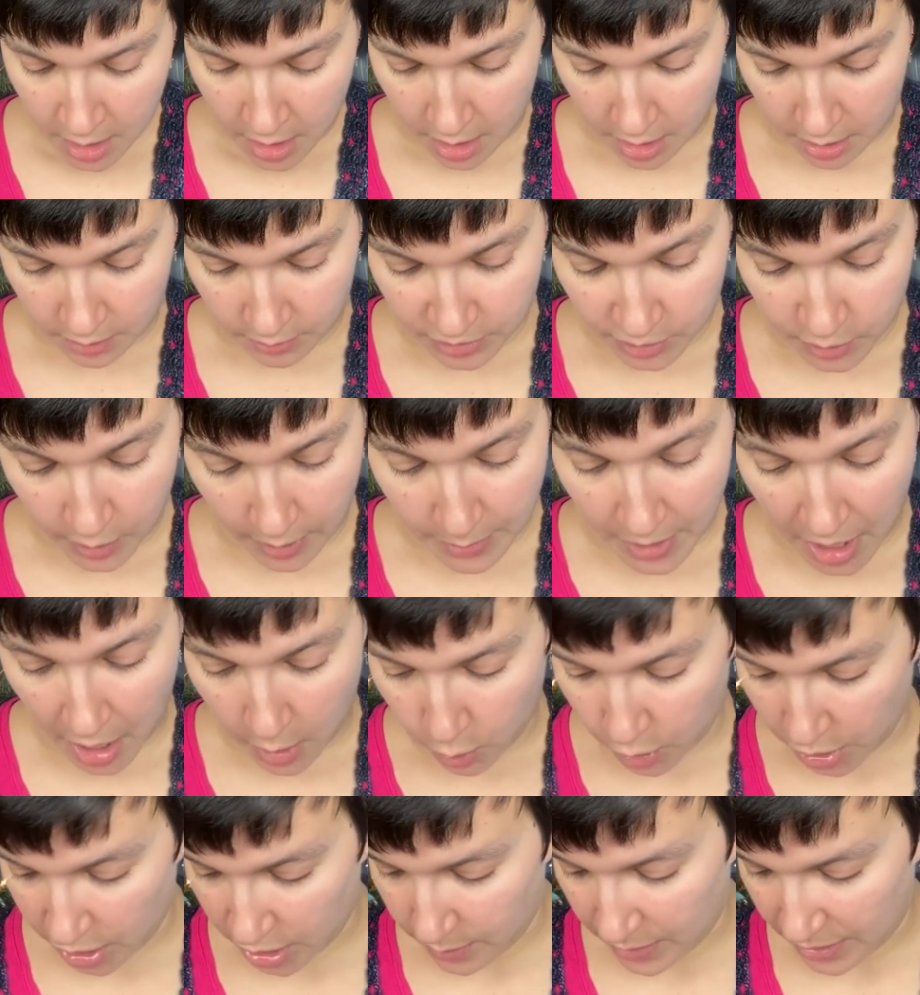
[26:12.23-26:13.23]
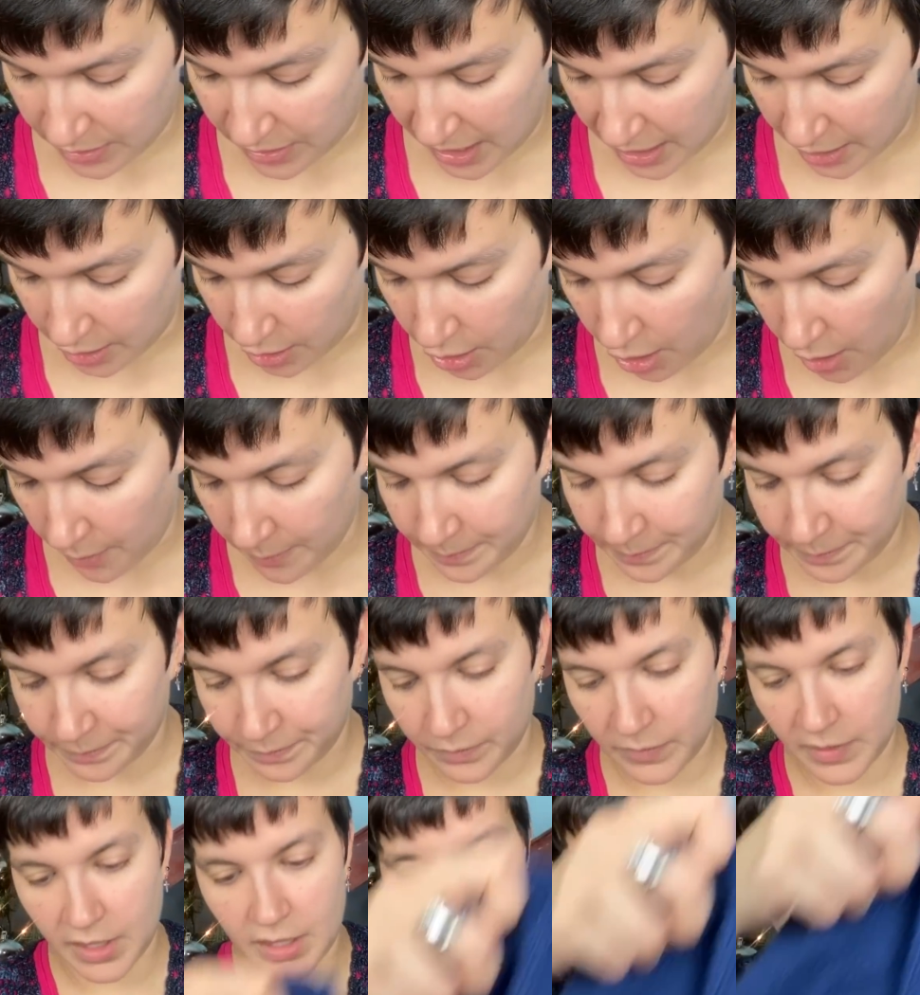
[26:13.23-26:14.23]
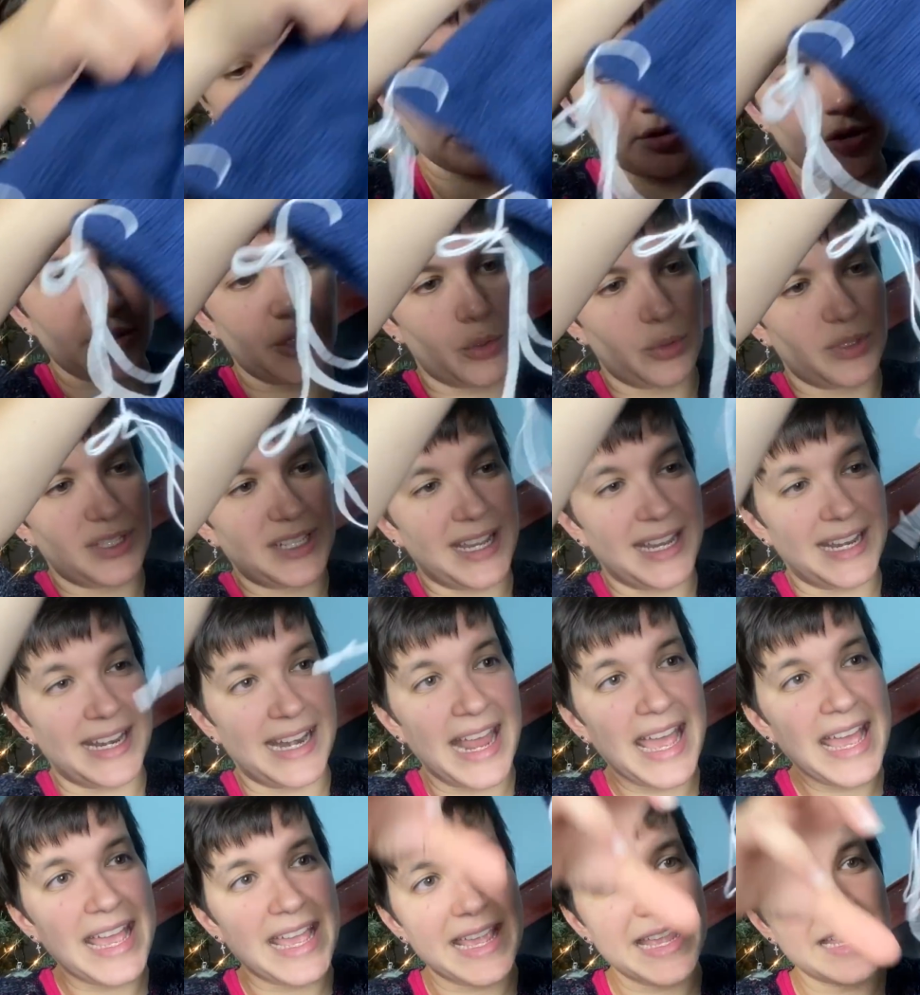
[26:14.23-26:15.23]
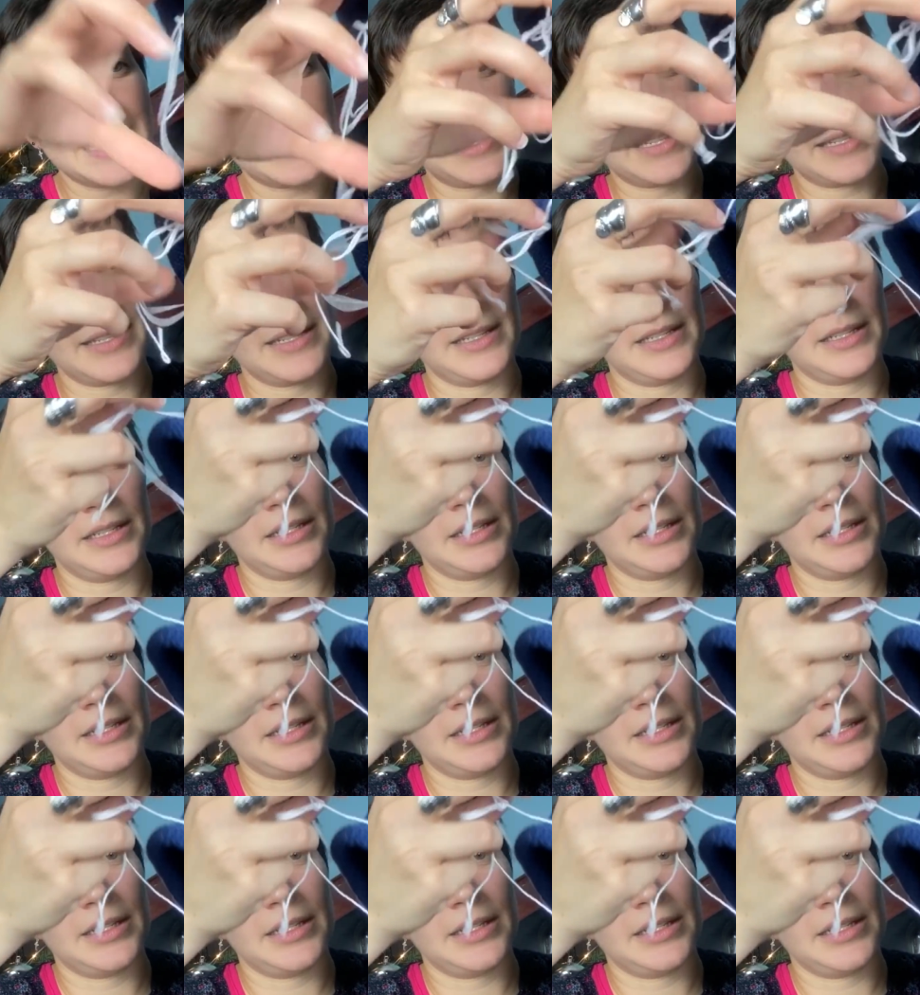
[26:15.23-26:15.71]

Um, so I'm not worried about that at all. So tonight,